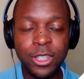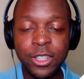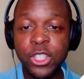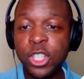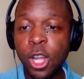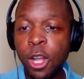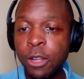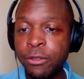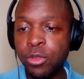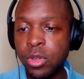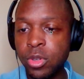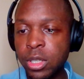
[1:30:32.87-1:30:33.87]
this is all
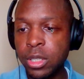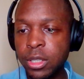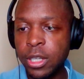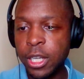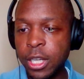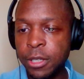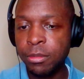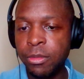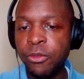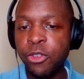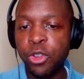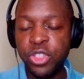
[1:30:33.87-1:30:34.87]
for um,
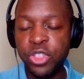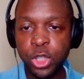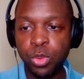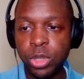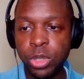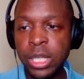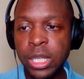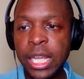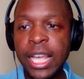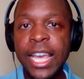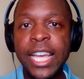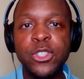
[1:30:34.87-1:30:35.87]
for this one.
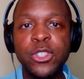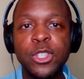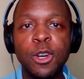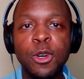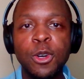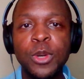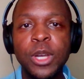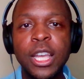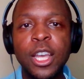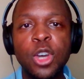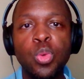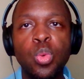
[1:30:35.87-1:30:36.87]
And so
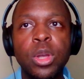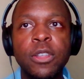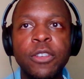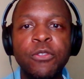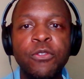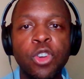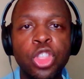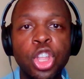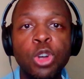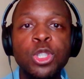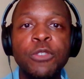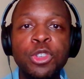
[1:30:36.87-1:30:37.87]
for
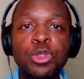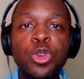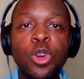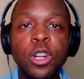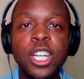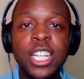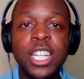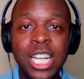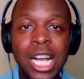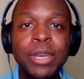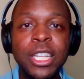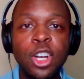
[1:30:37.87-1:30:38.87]
those of you who are going to
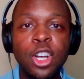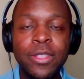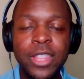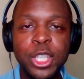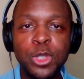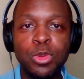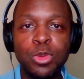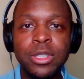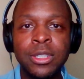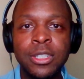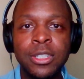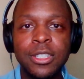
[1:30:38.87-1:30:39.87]
comment on this
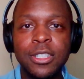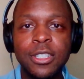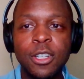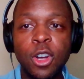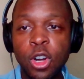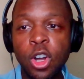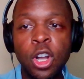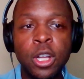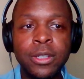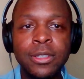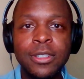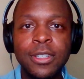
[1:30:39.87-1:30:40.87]
one or
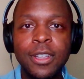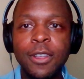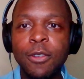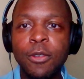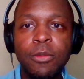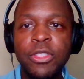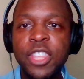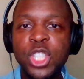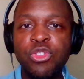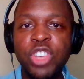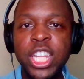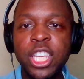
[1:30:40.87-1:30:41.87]
on this
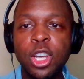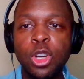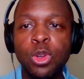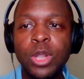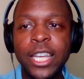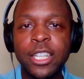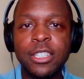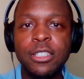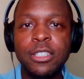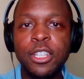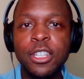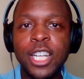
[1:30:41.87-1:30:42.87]
video, like
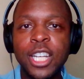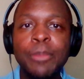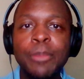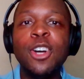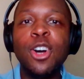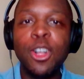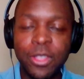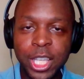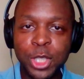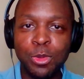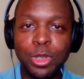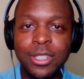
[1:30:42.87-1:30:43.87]
comment on
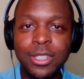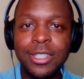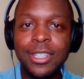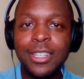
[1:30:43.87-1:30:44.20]
this one,